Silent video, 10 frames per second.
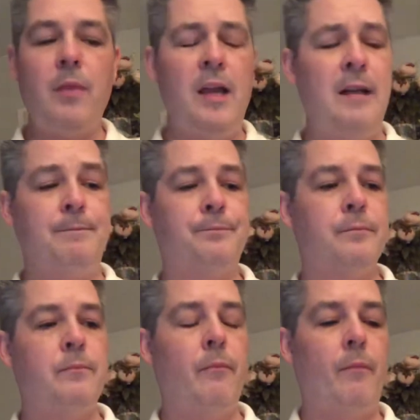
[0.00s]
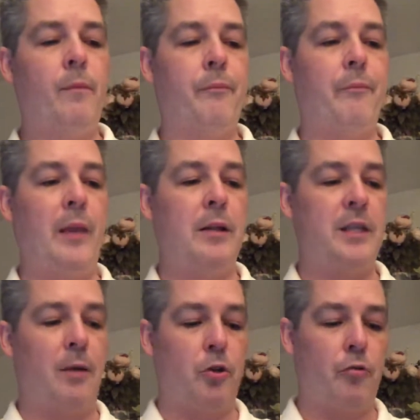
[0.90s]
Yeah. I'd say
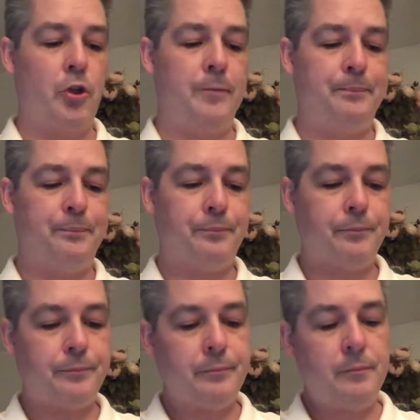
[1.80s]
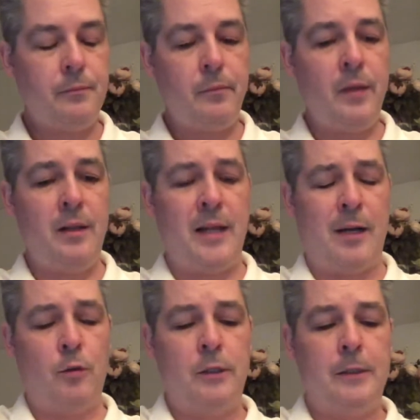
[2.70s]
that was orange. Now,
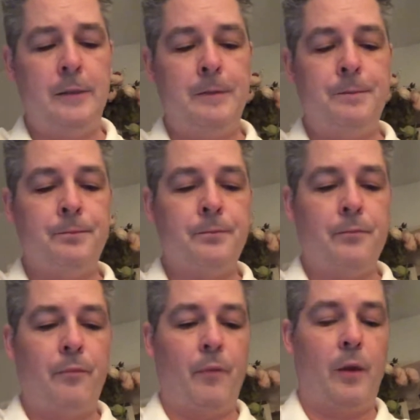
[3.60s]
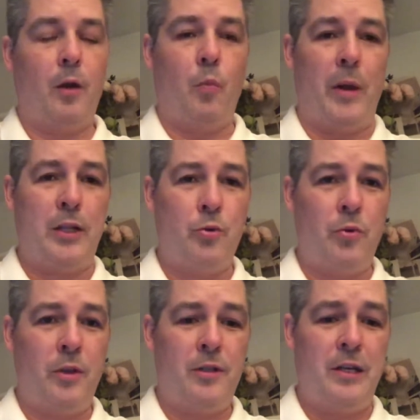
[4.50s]
when I took
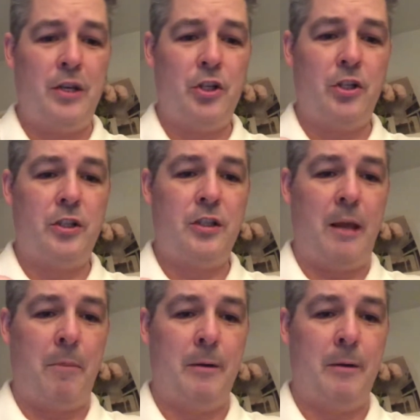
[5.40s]
the initial sip,